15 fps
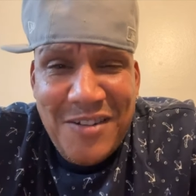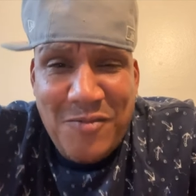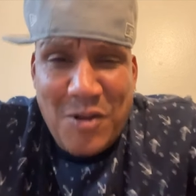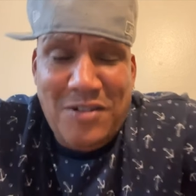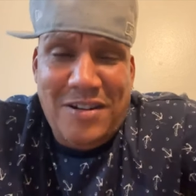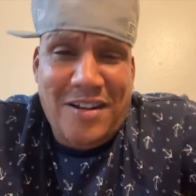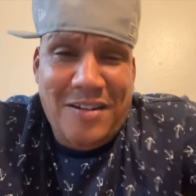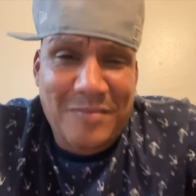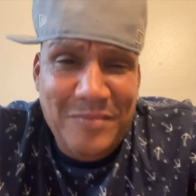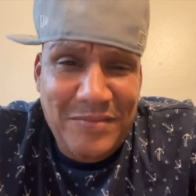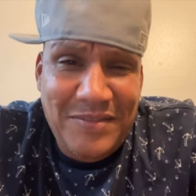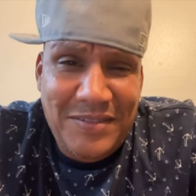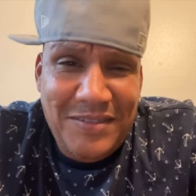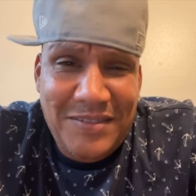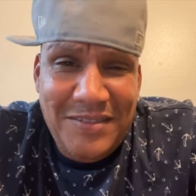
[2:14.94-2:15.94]
Word up.
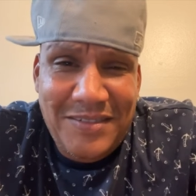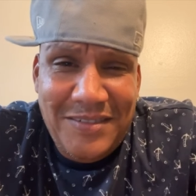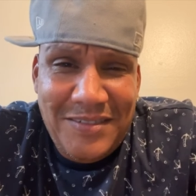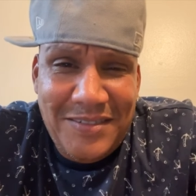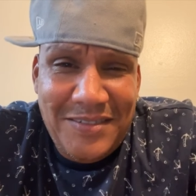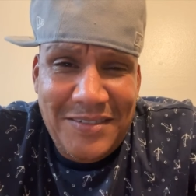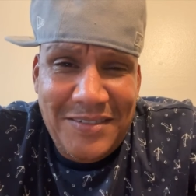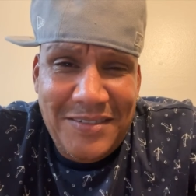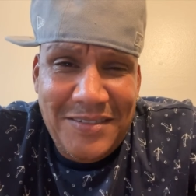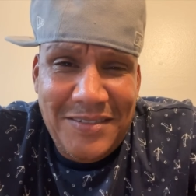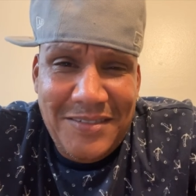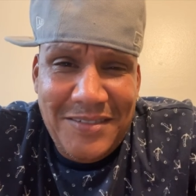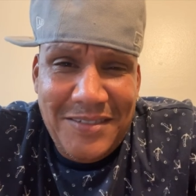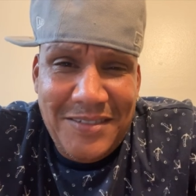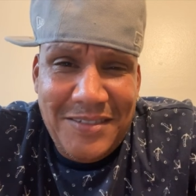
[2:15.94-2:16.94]
We
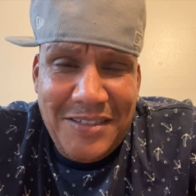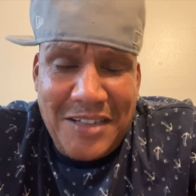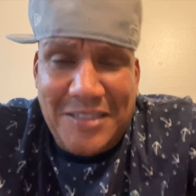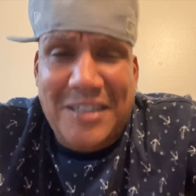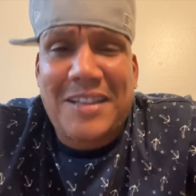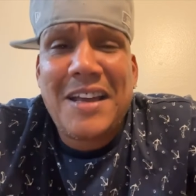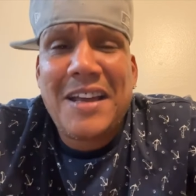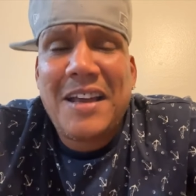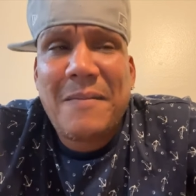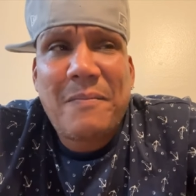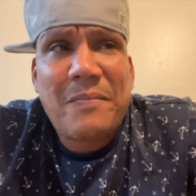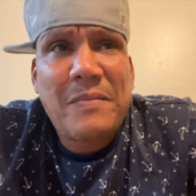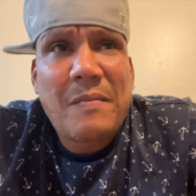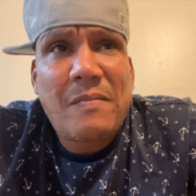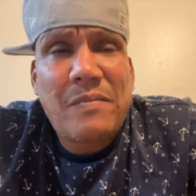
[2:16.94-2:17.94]
know that in the battle,
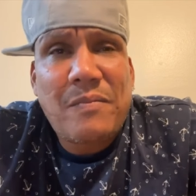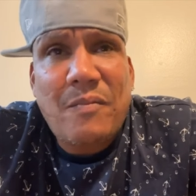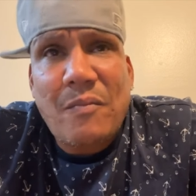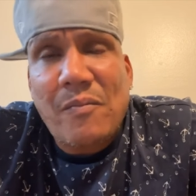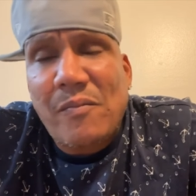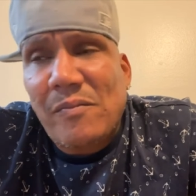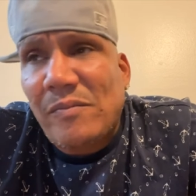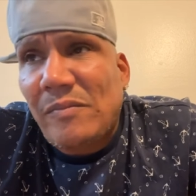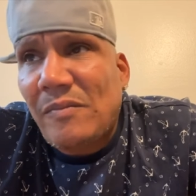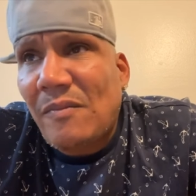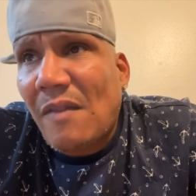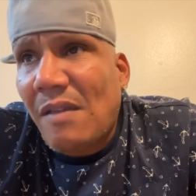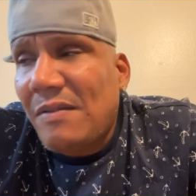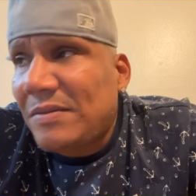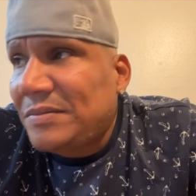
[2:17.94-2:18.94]
obviously, he couldn't
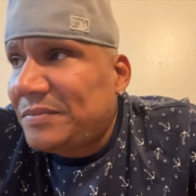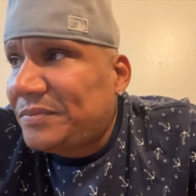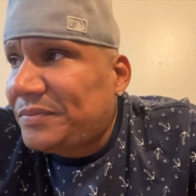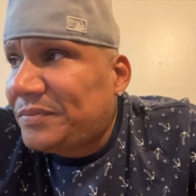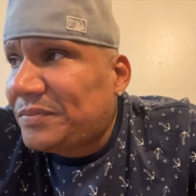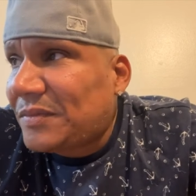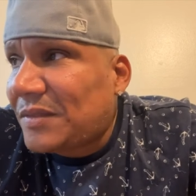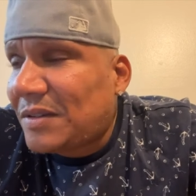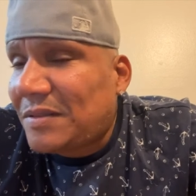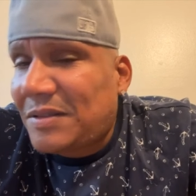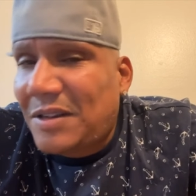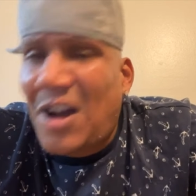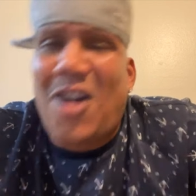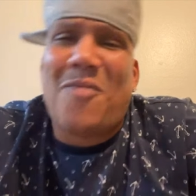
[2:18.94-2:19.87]
take you, but I'm just saying